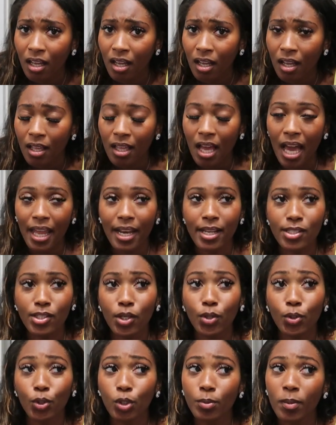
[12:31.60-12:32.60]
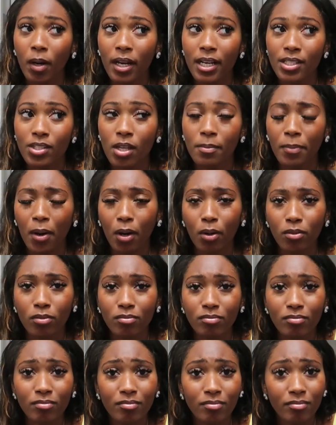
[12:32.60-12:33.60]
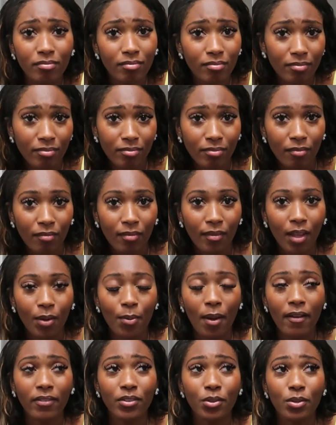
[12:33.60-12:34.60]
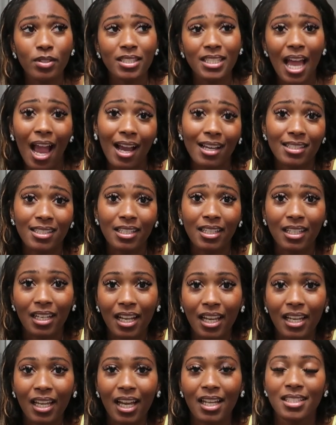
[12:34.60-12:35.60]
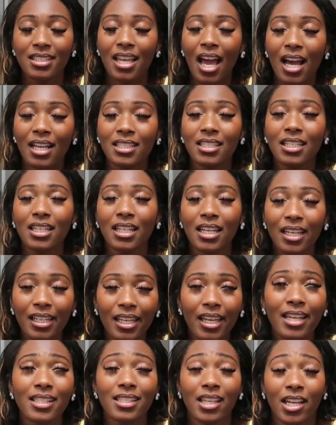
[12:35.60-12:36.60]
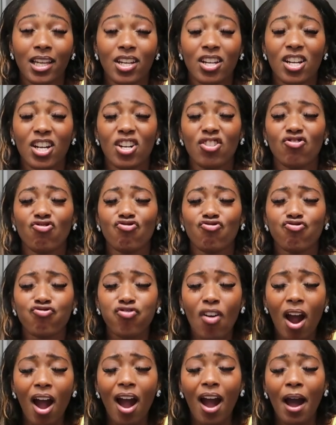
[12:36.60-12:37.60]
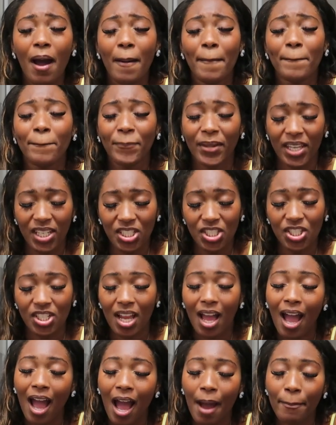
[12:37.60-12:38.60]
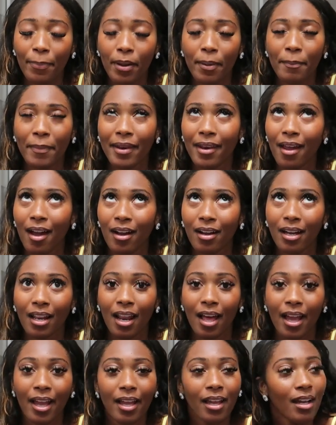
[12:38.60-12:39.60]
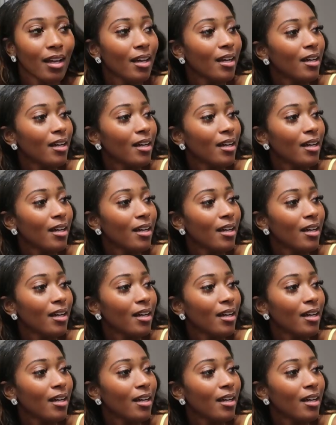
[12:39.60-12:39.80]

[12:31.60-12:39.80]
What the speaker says: and there's no Uber and there's no Bolt. We have to use Taxi Click, and Taxi Click is a rubbish app, Managa.